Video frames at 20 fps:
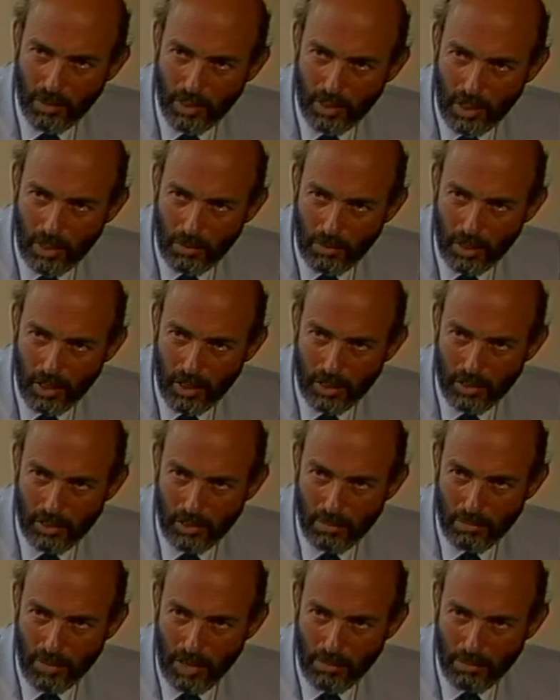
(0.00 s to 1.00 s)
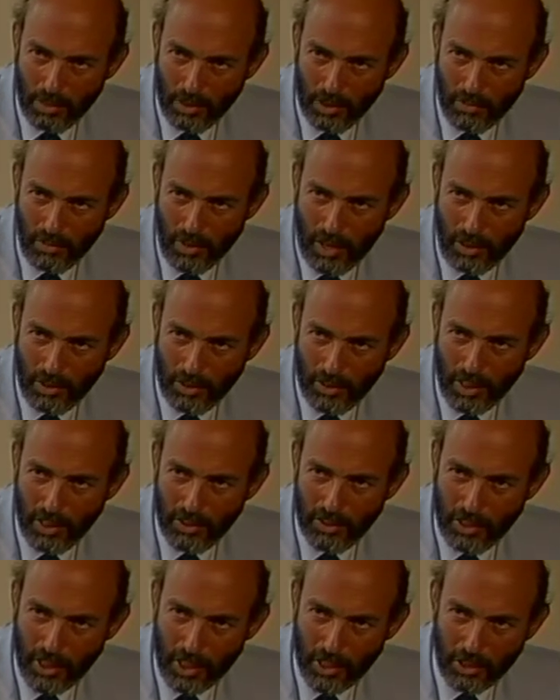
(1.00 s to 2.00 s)
that they weren't members of our
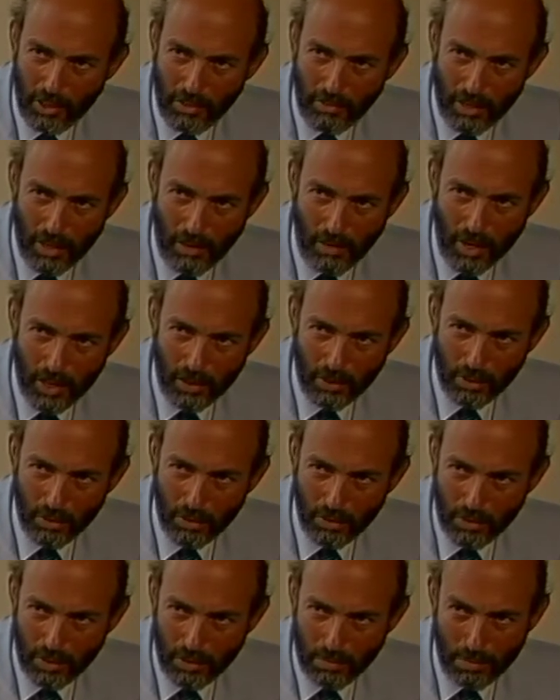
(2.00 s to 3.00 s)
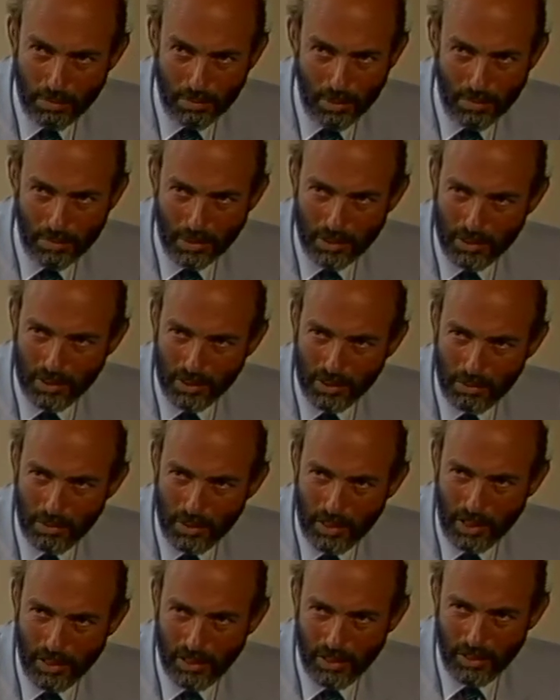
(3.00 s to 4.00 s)
association if they ran sordid premises,
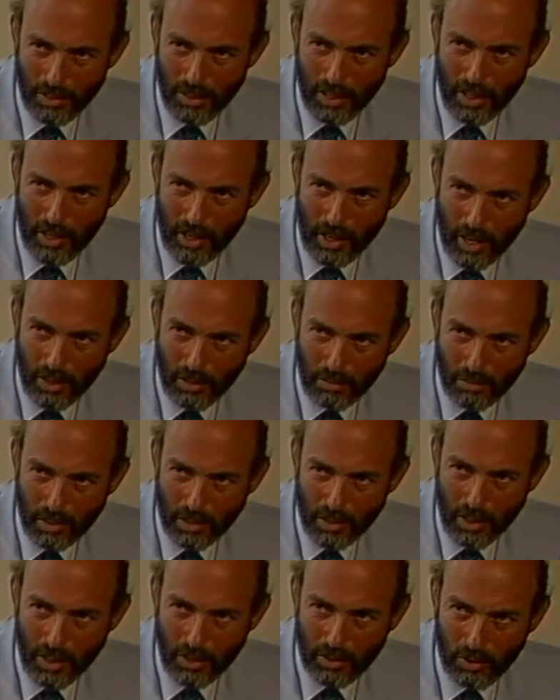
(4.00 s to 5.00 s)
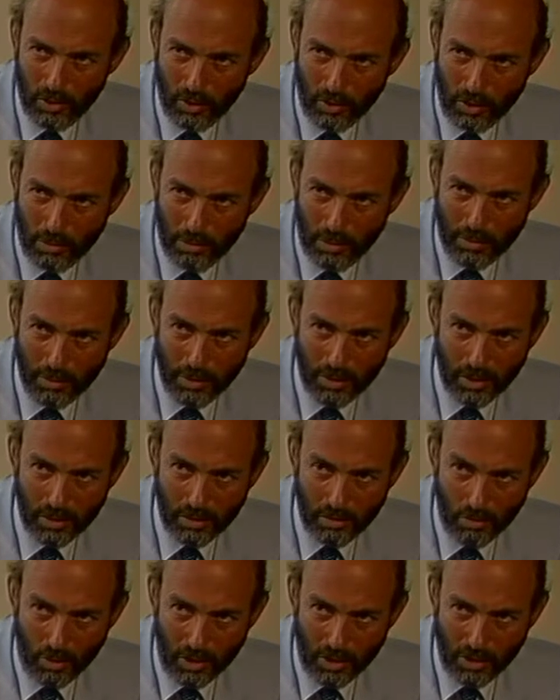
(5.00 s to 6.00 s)
but I sincerely hope that those sordid
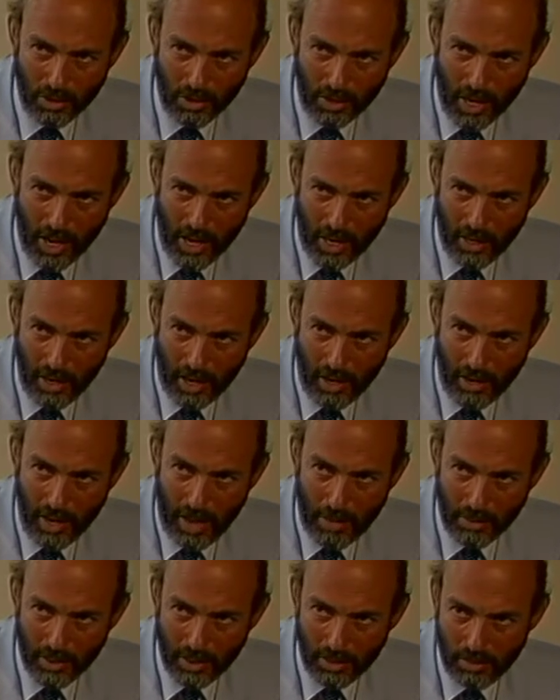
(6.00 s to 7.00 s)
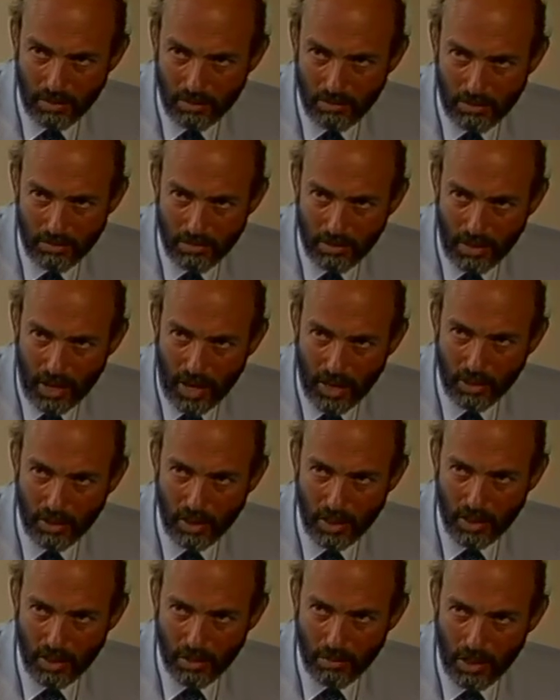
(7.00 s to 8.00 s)
premises once again are an absolute
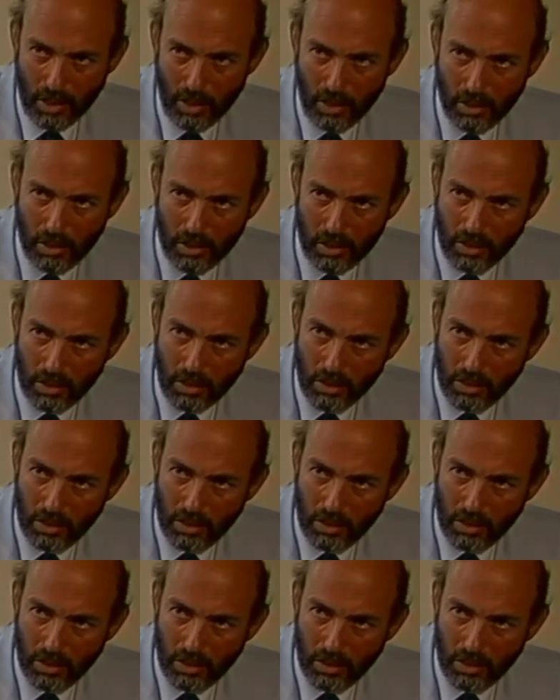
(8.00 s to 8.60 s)
isolated minority.